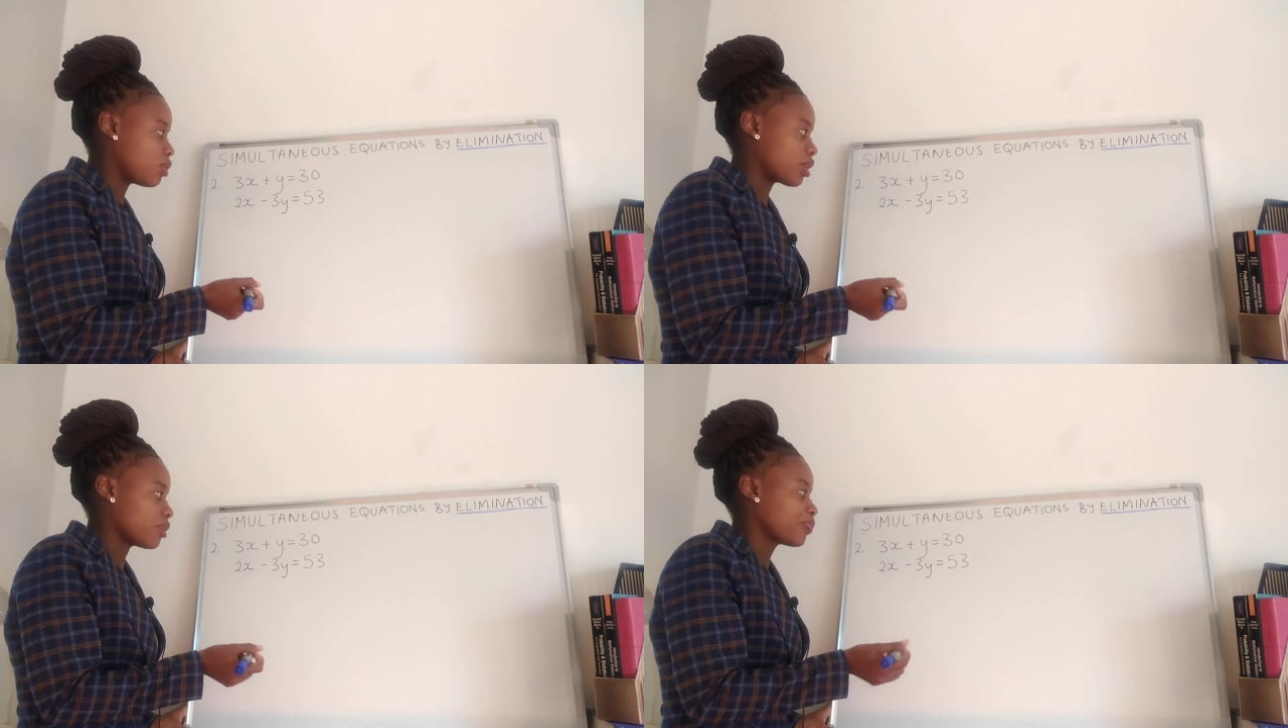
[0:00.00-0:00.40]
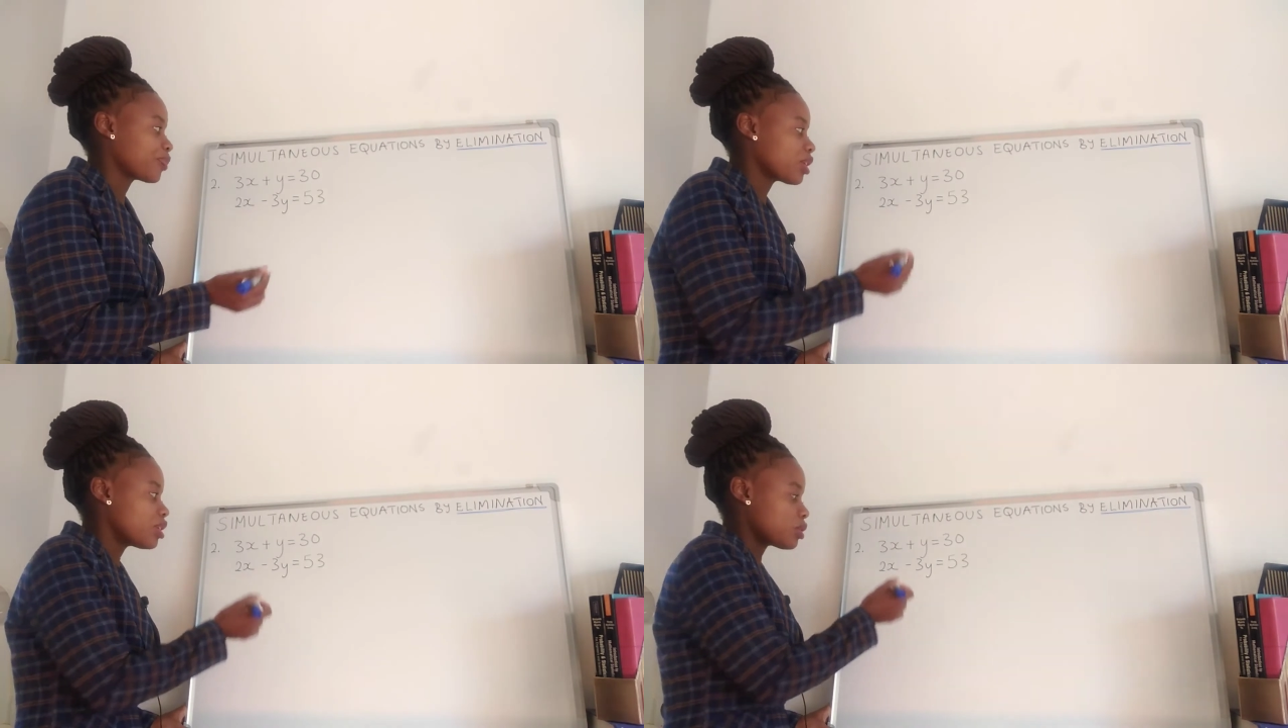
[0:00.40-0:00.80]
Okay,
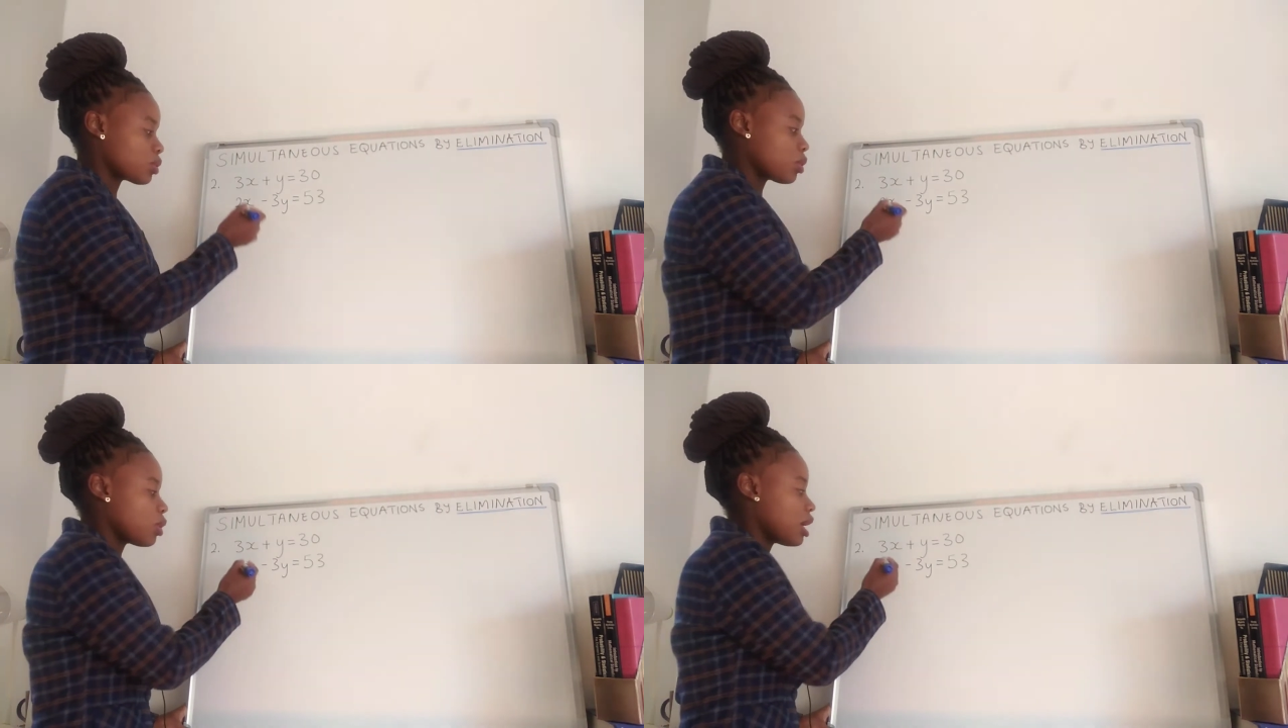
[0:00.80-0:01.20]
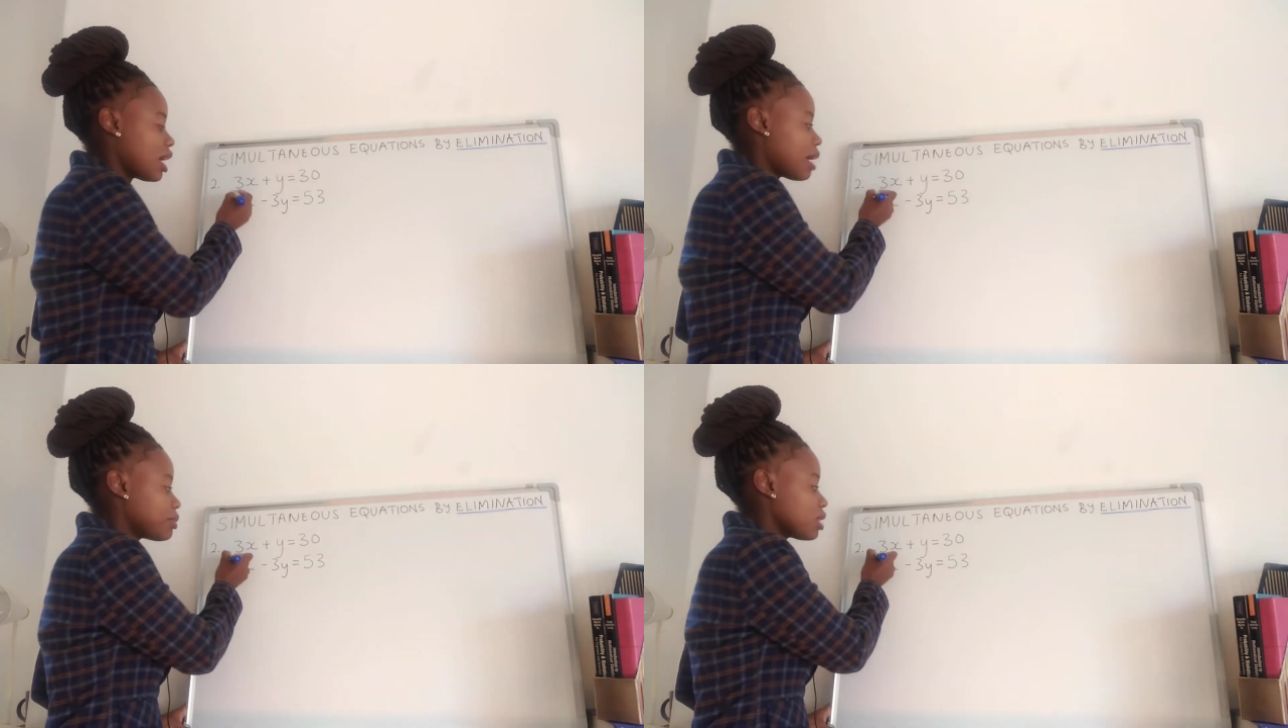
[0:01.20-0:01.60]
so
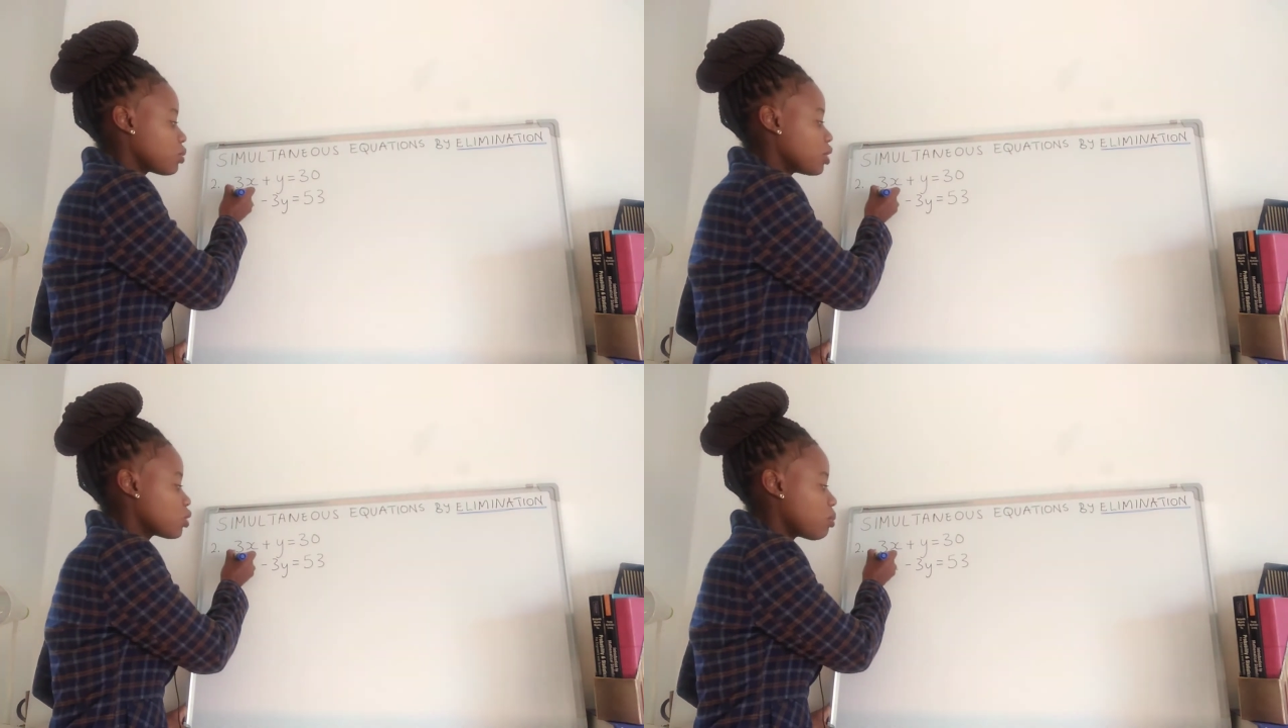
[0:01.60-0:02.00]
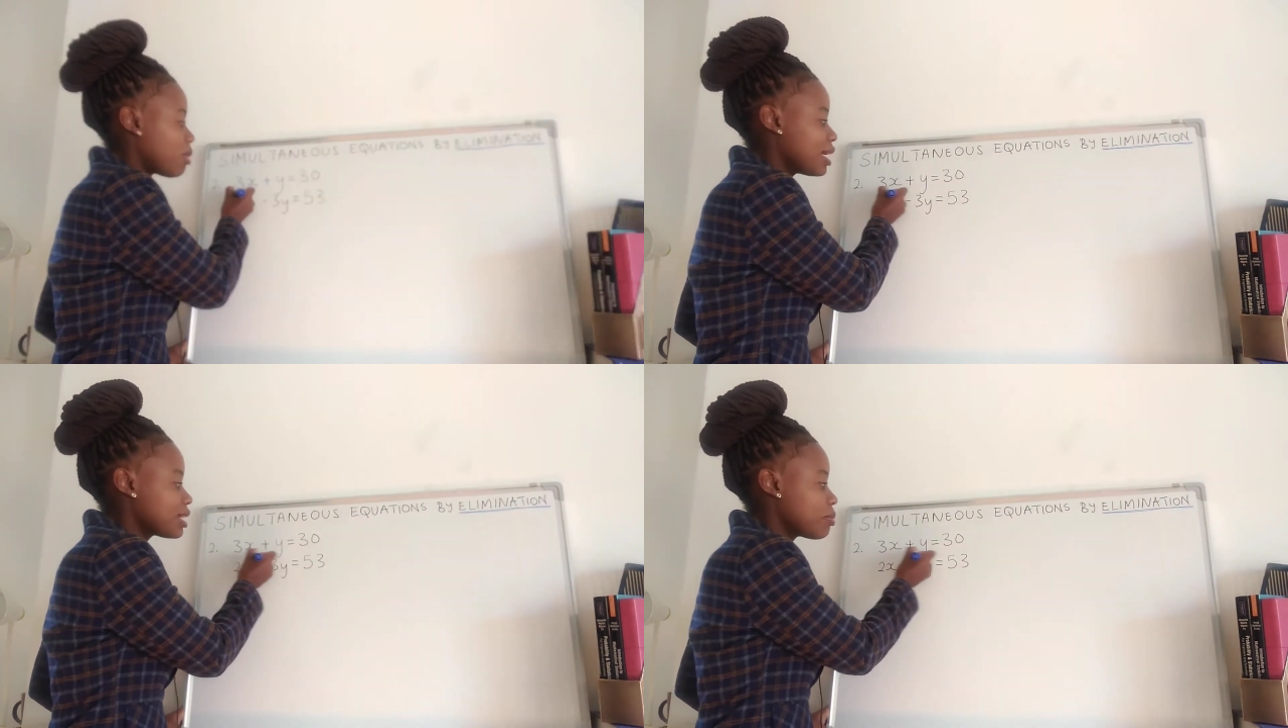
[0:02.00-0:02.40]
I'm just going to
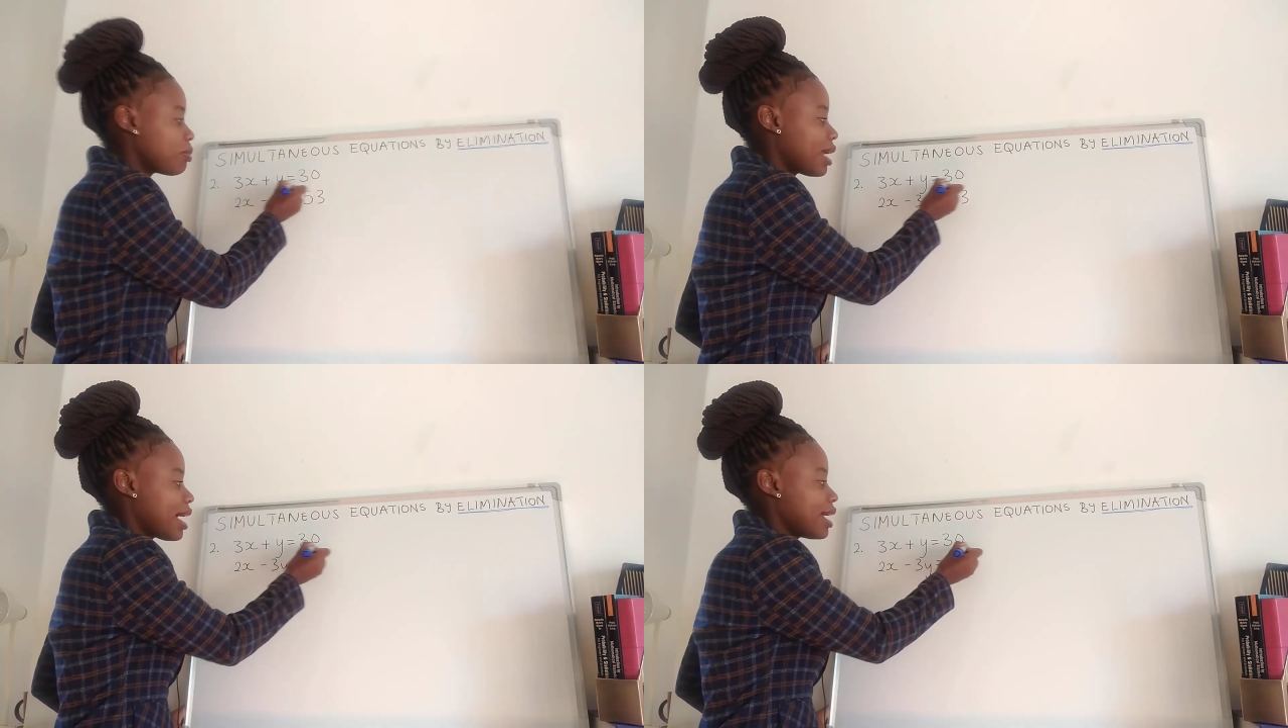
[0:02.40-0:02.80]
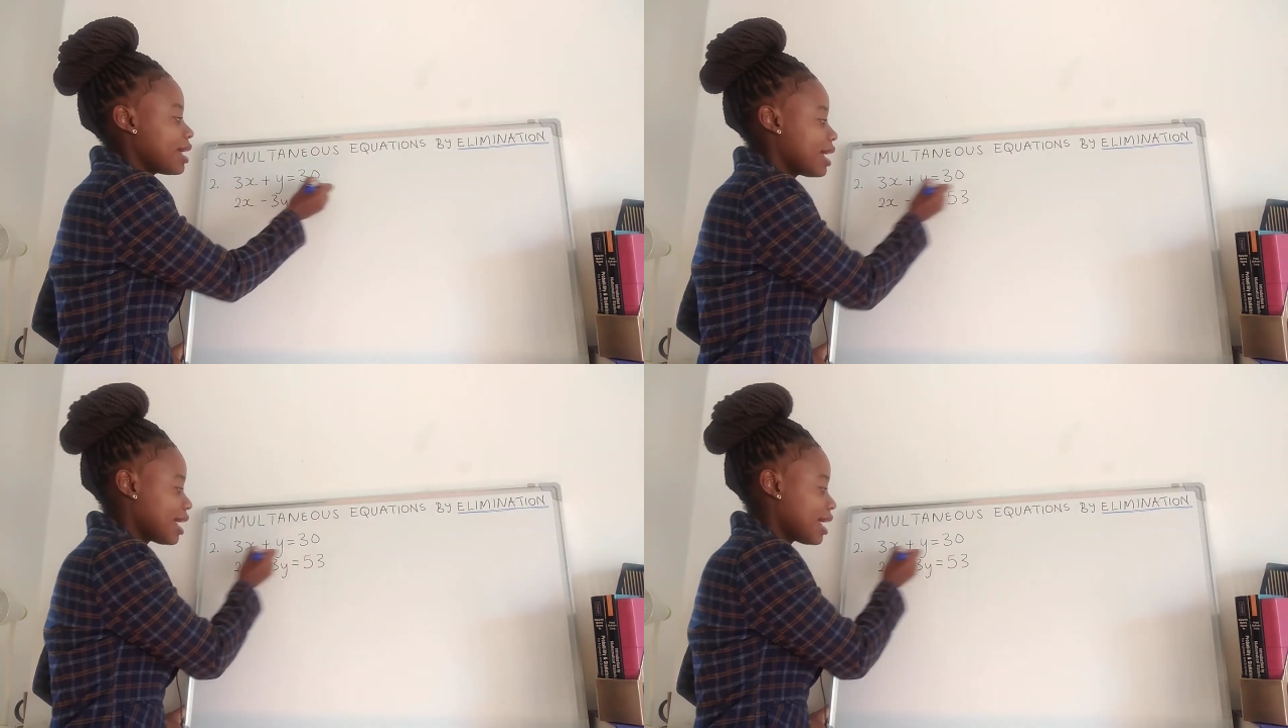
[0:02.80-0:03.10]
multiply